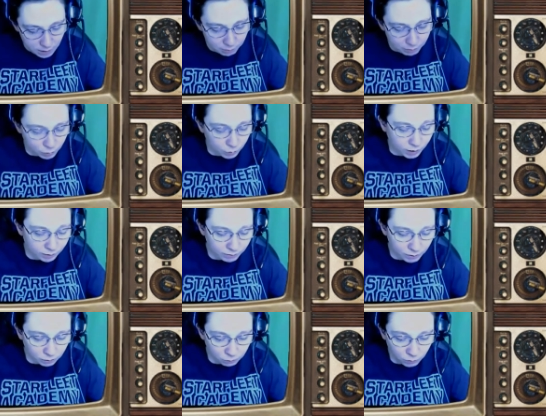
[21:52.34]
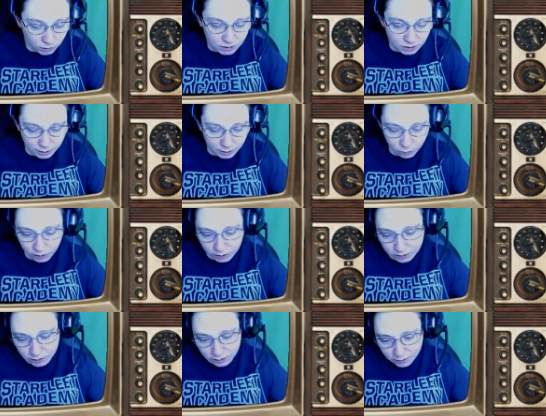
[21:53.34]
Beware of those woods, little
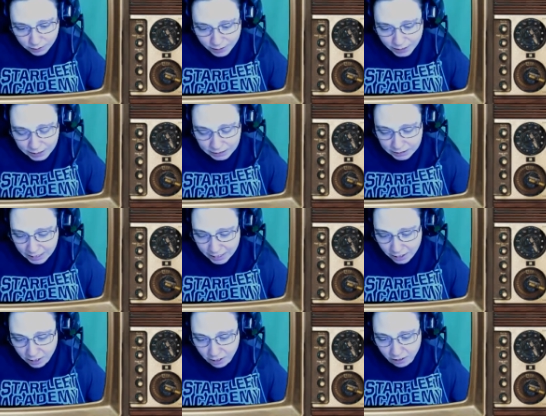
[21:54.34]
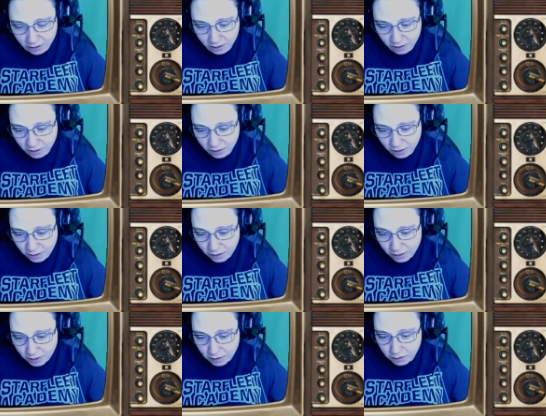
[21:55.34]
one, he'd say to her.
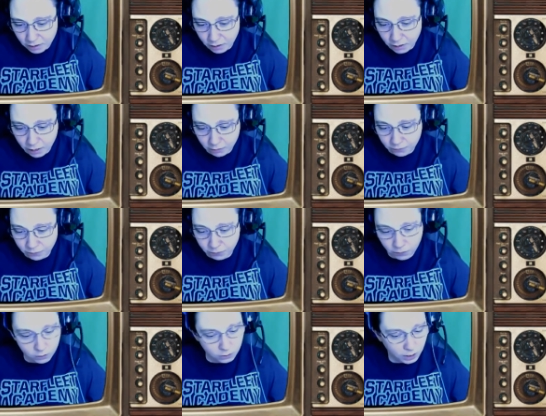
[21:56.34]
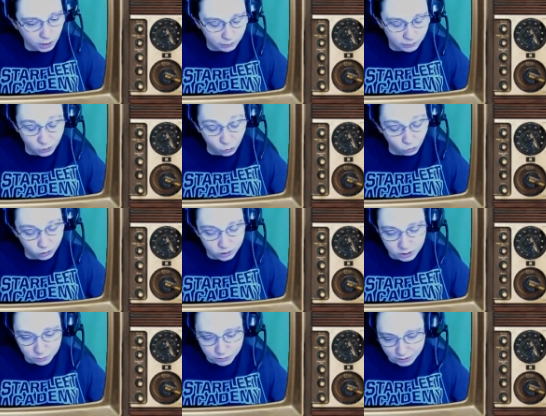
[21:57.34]
They are full of an
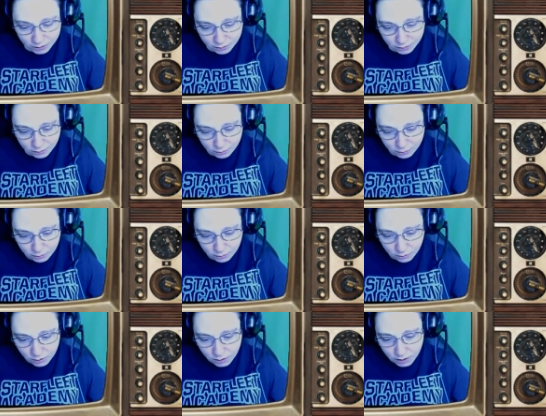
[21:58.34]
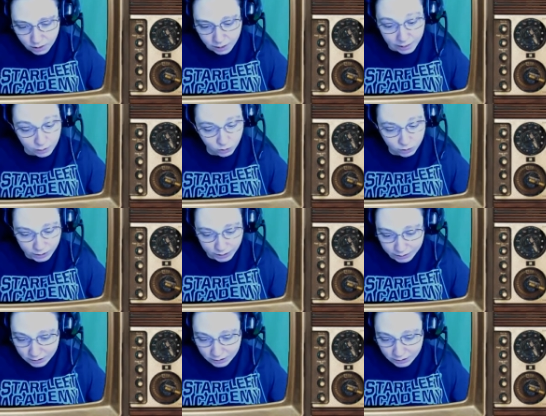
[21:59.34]
orange mist. Anyone that
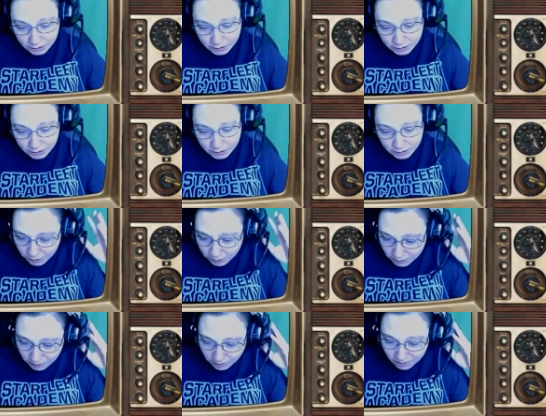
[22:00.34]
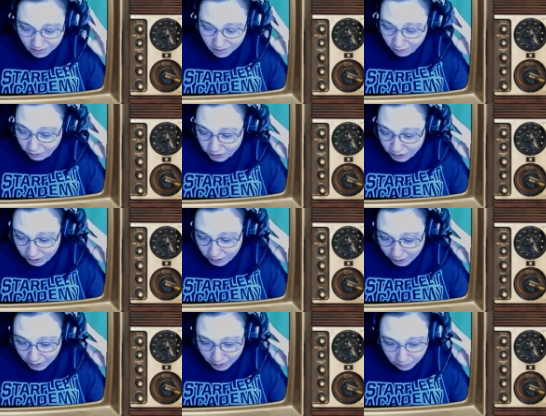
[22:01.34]
gets caught in the mist is never seen
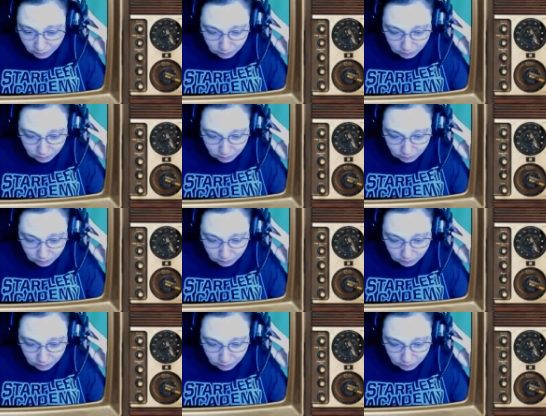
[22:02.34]
again.